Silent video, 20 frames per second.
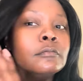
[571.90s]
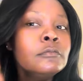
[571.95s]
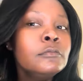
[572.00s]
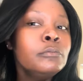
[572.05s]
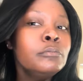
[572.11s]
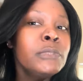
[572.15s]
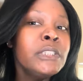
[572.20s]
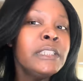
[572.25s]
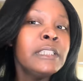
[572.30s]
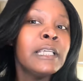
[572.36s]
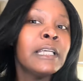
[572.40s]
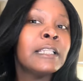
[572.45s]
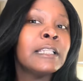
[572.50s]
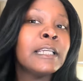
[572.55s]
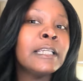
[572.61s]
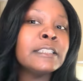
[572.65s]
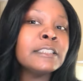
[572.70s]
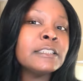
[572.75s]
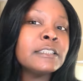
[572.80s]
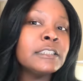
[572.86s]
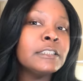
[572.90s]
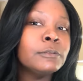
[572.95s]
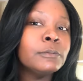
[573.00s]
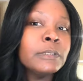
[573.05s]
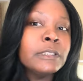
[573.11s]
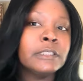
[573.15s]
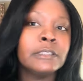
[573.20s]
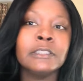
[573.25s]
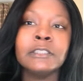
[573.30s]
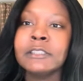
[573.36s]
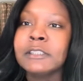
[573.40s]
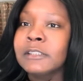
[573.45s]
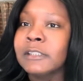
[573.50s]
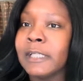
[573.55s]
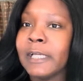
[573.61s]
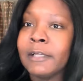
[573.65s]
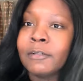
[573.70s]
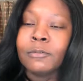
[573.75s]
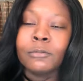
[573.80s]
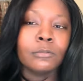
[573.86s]
Me, I like to see what it looked
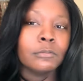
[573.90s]
like.